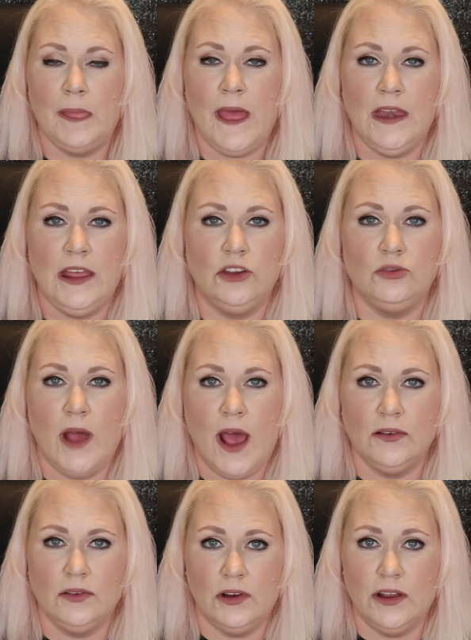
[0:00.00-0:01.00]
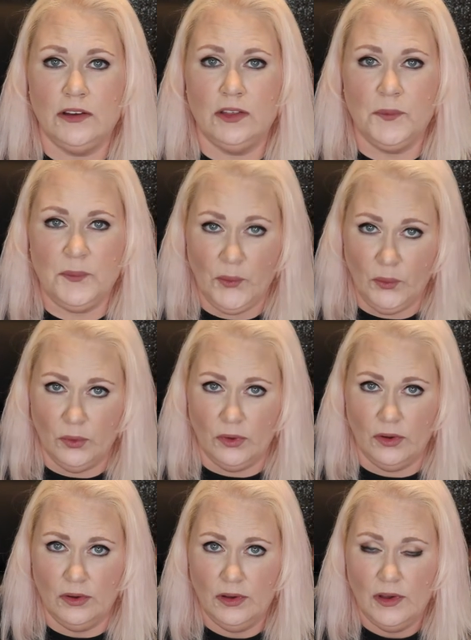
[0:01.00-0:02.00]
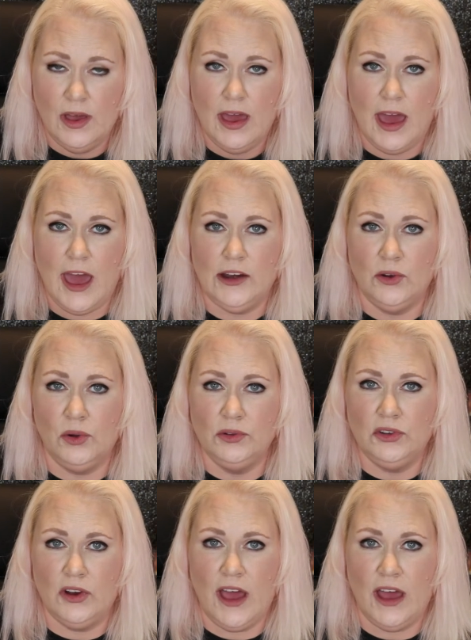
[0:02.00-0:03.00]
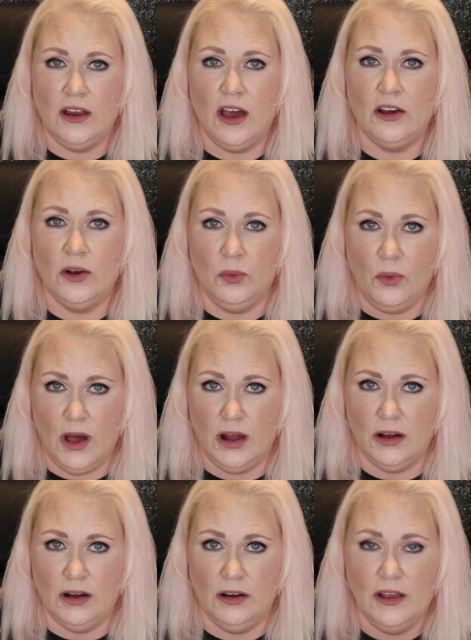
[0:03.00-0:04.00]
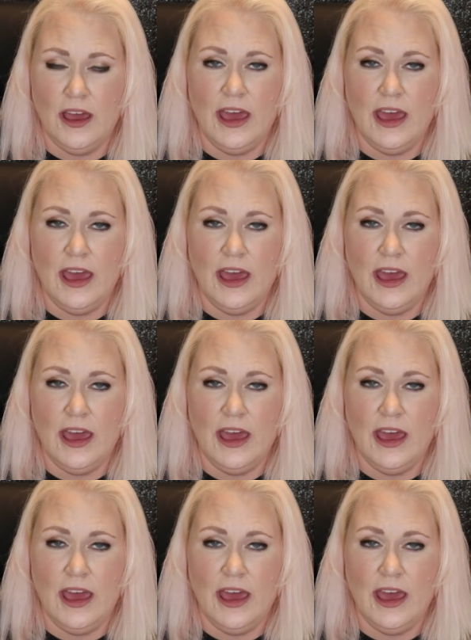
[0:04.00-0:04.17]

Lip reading: and he drags her into the pool and holds her head underwater.